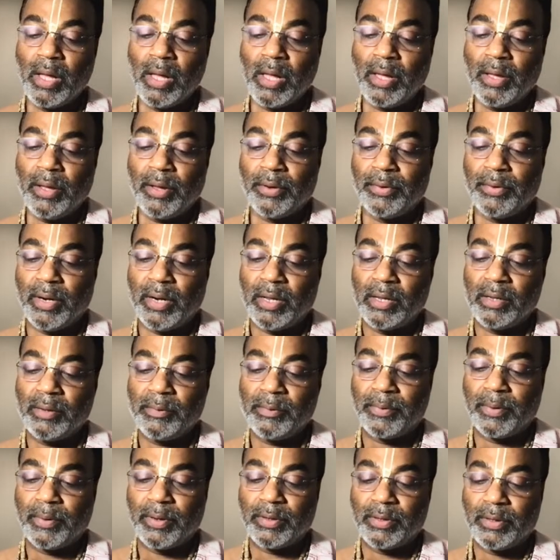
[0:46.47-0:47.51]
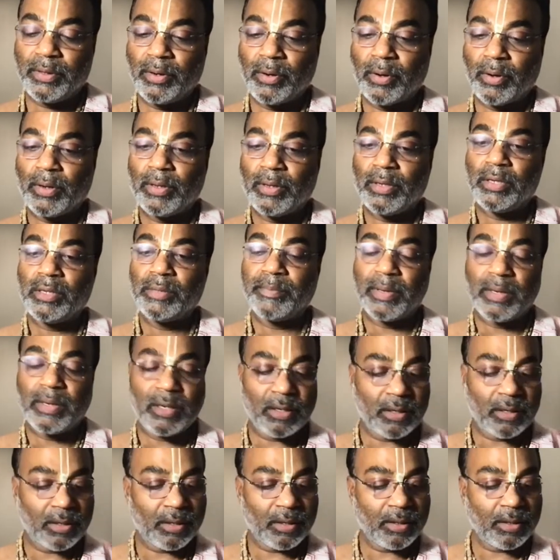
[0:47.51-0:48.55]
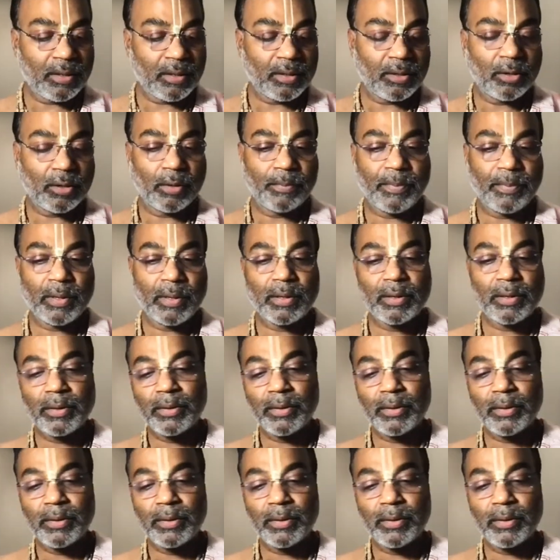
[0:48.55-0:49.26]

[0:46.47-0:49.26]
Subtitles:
reading further on this particular topics.